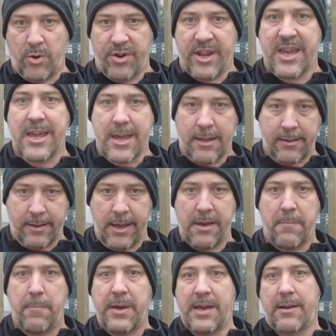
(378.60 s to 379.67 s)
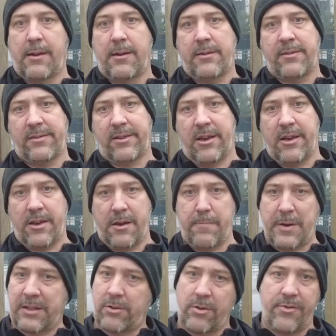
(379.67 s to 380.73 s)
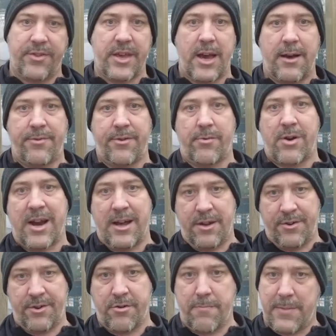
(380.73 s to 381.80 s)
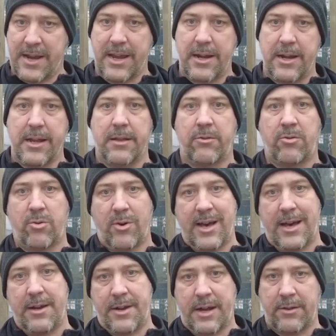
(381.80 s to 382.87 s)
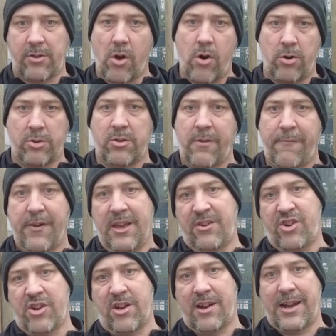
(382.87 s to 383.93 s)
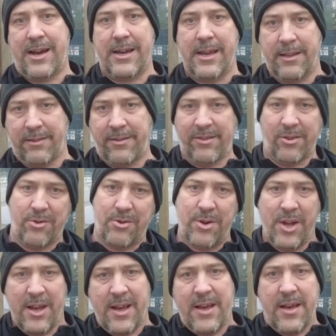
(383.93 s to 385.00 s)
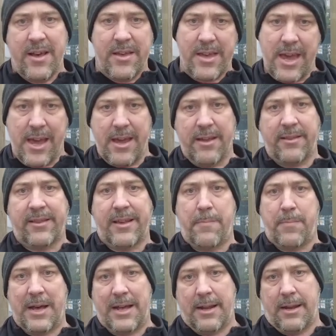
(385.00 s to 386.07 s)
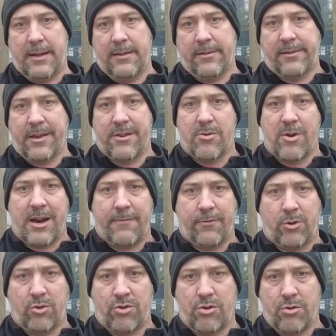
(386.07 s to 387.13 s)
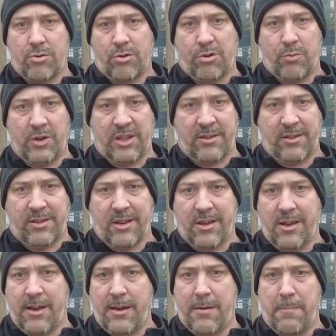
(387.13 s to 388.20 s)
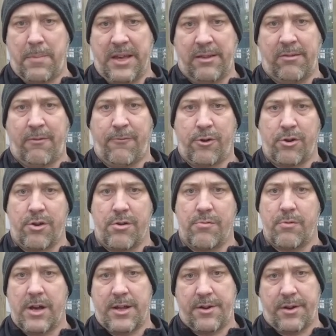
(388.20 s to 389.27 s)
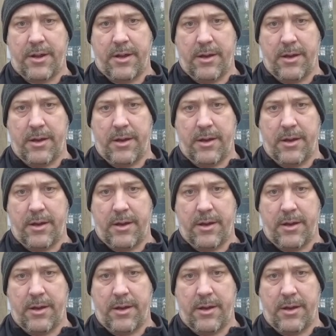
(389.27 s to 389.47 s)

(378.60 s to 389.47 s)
heating bills, but on the other hand you may need to add artificial light. So yeah, it's a balance, and you have to choose what's best for you and